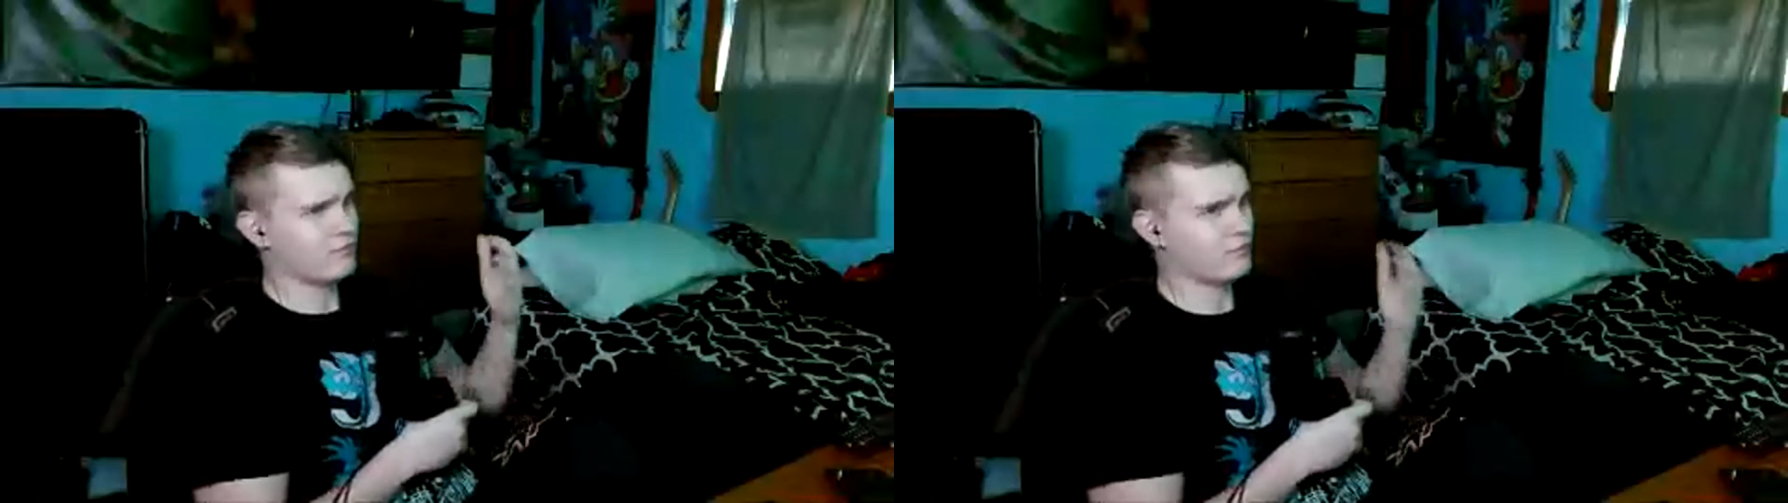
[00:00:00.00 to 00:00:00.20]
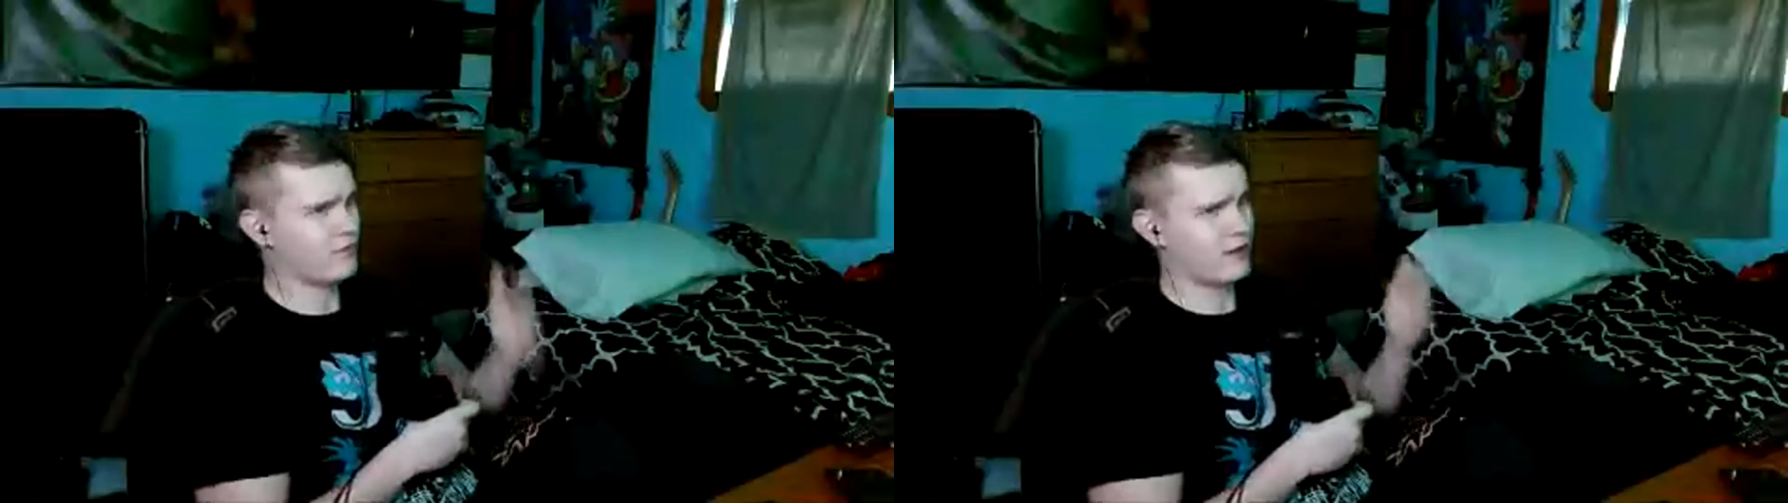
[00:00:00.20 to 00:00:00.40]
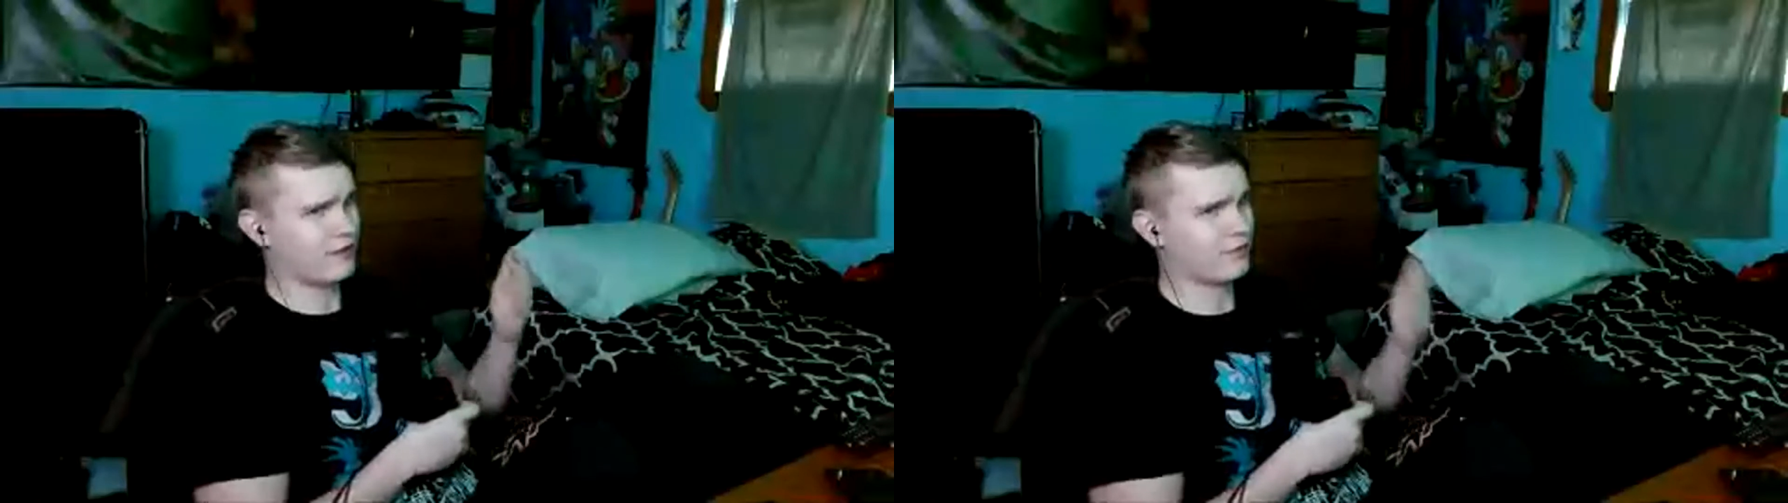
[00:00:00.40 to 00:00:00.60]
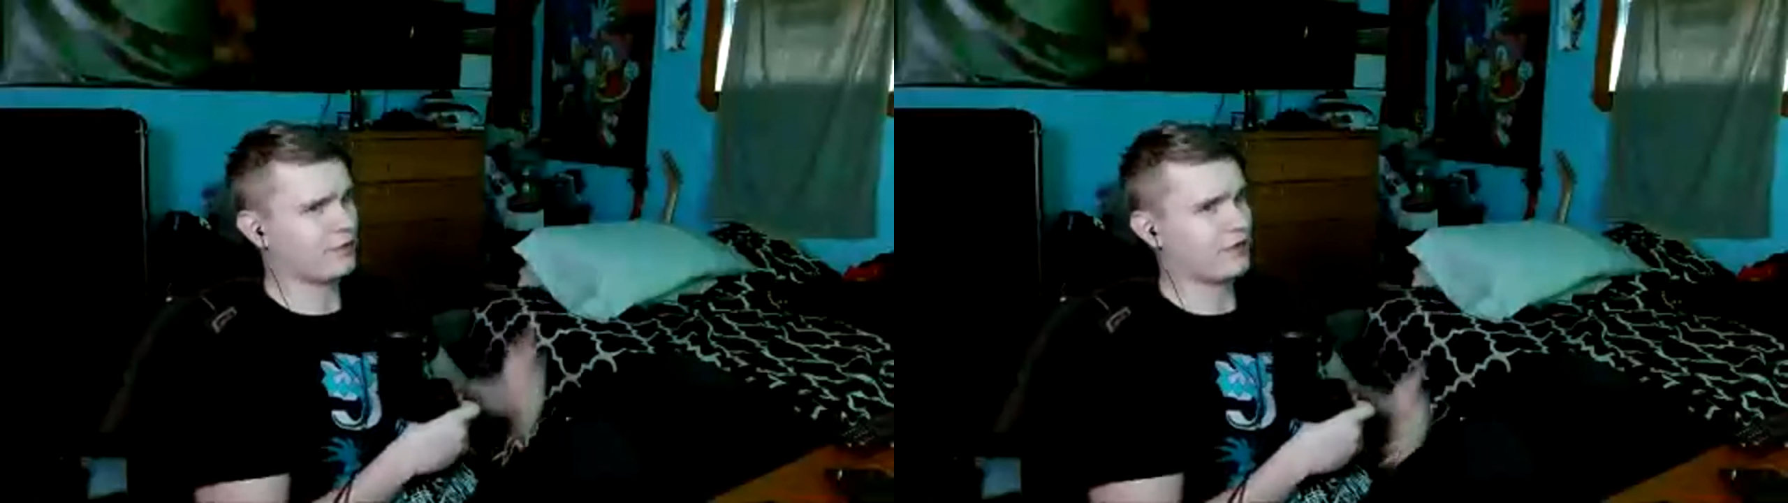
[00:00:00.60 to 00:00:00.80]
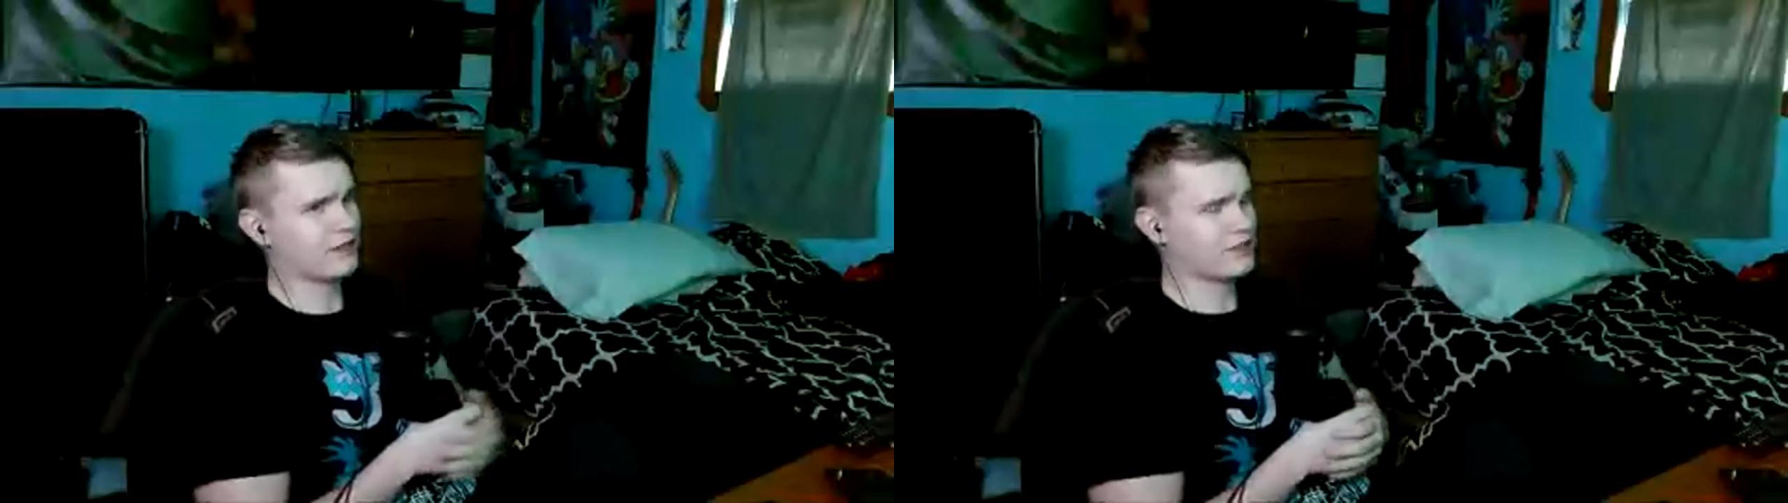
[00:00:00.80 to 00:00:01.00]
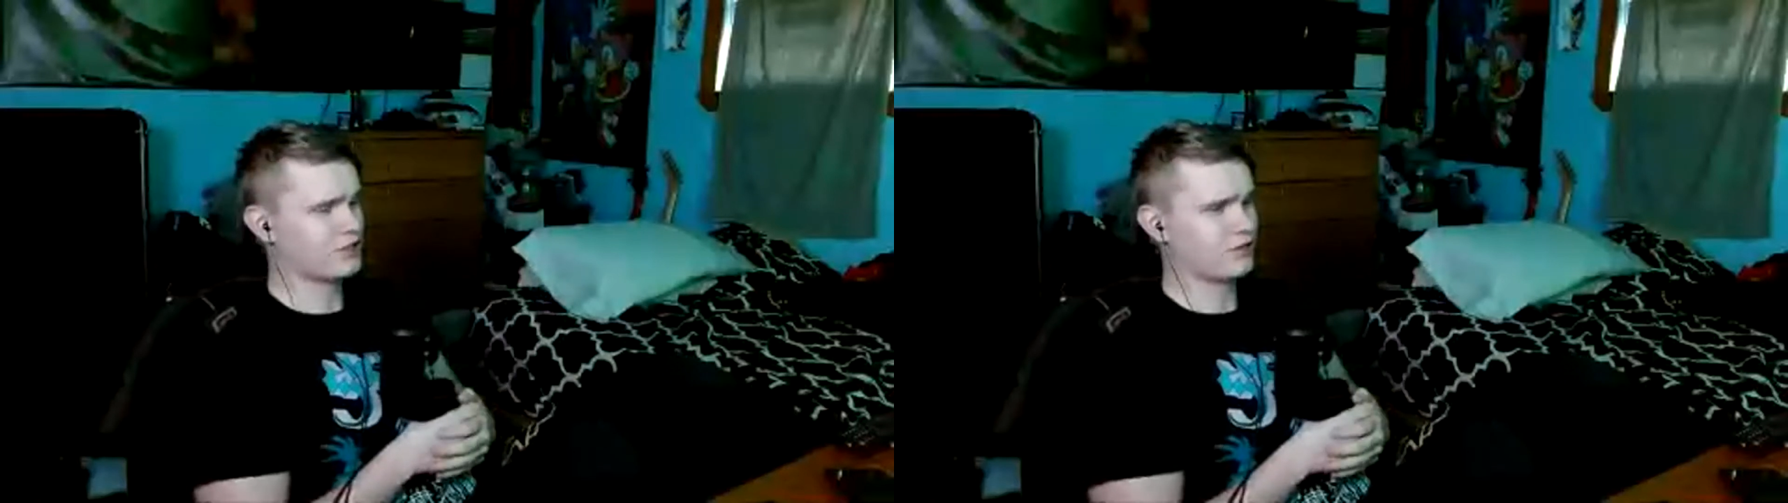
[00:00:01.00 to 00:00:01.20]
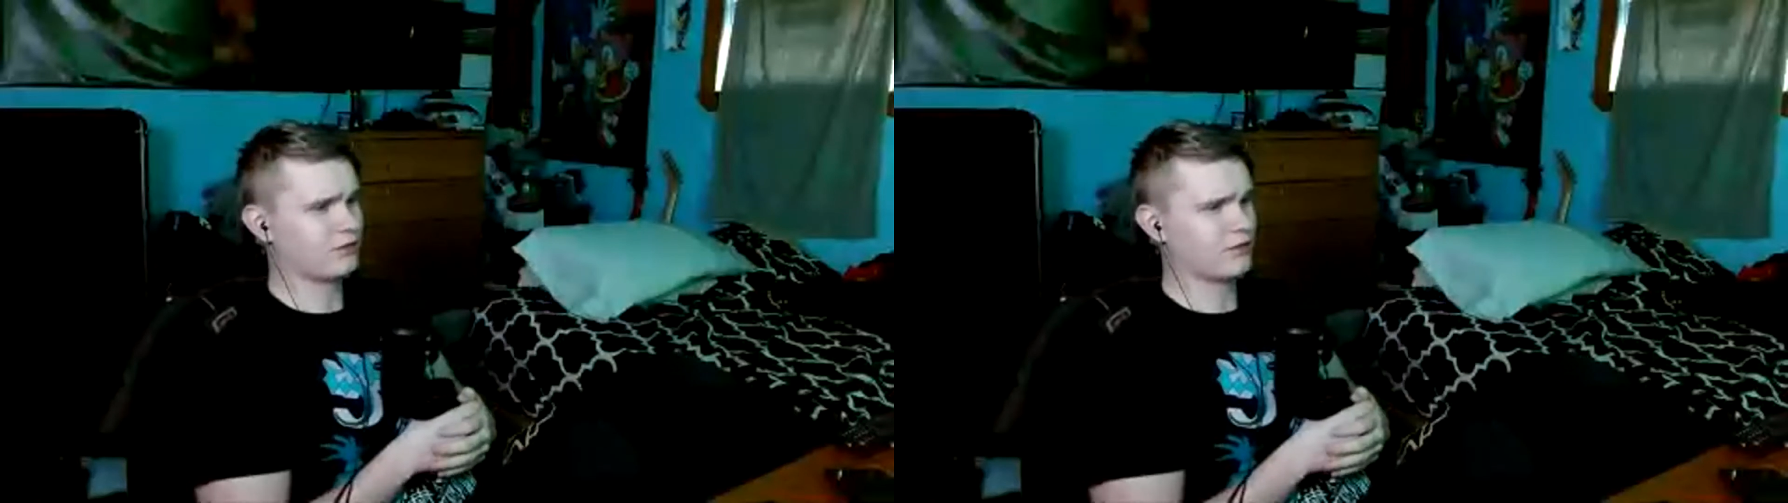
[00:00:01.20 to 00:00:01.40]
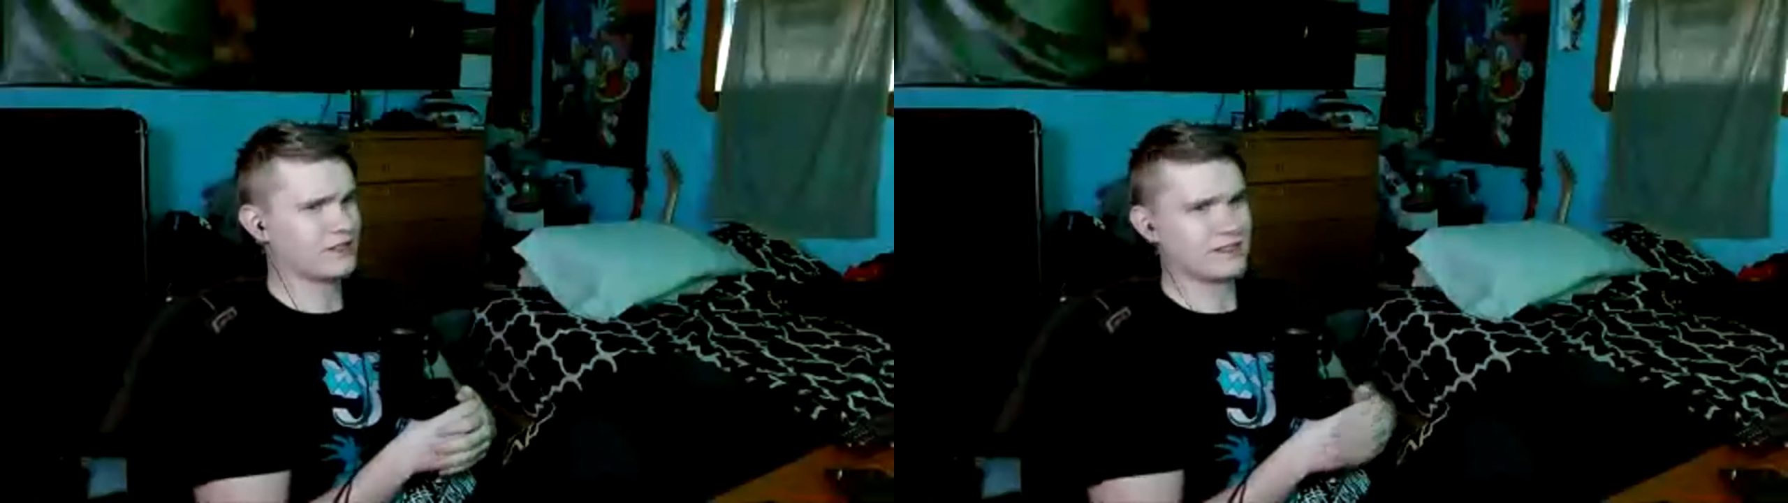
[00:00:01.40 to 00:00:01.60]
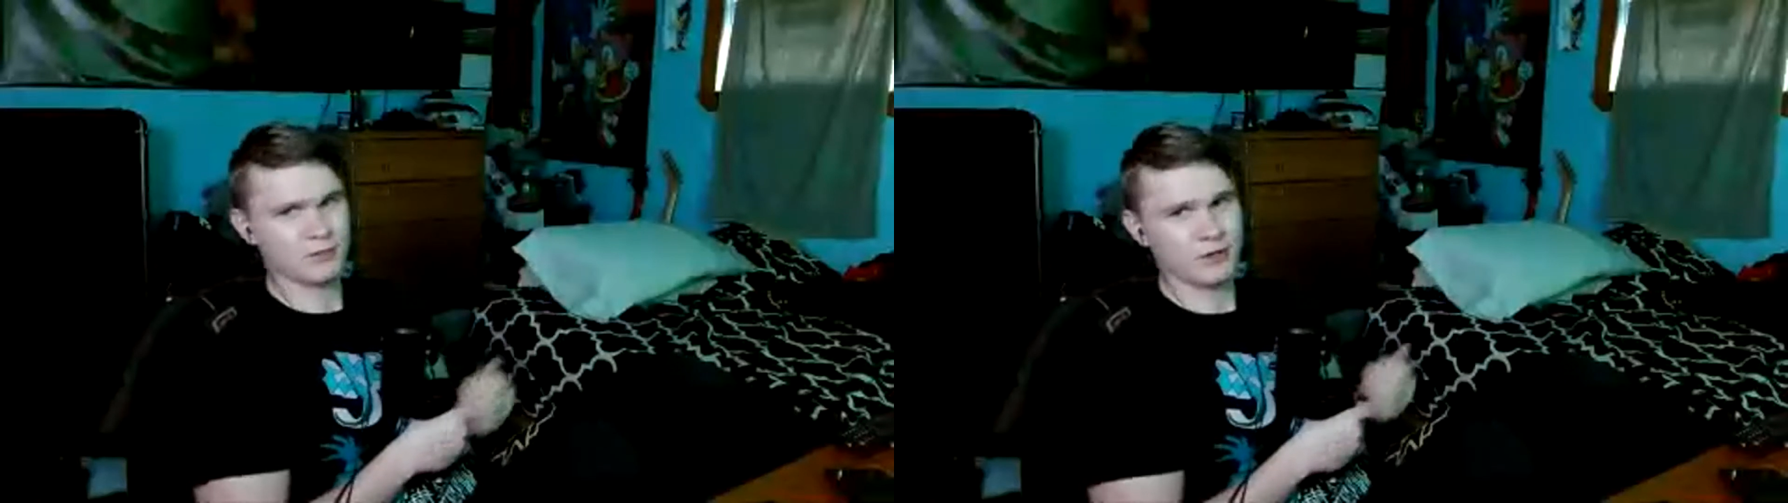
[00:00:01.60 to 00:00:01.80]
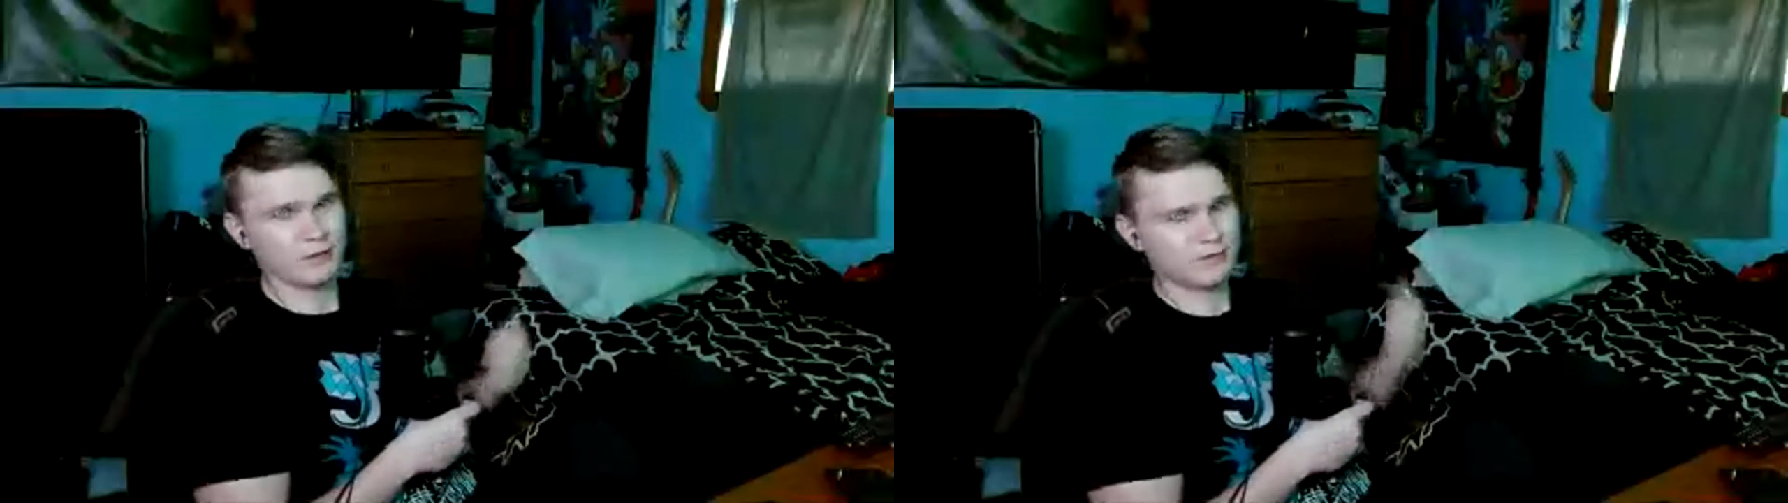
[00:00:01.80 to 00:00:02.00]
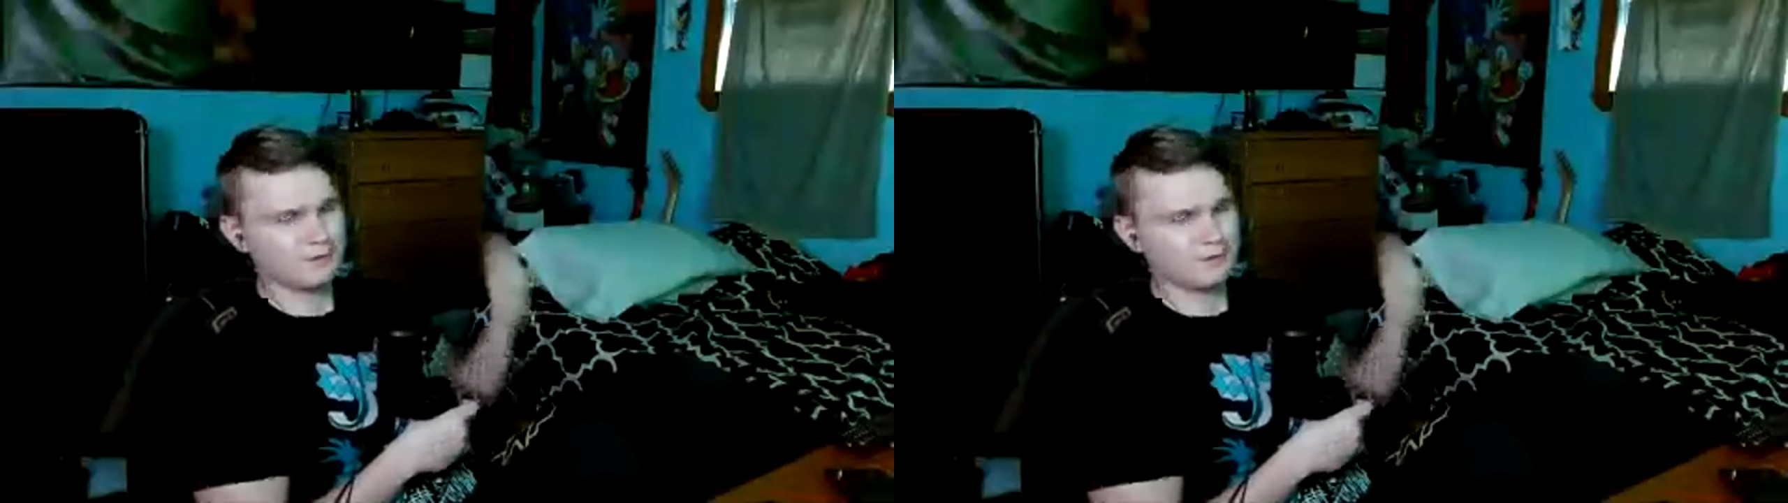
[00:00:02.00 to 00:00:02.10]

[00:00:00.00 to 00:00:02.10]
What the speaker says: Then I feel like she'll get somewhere.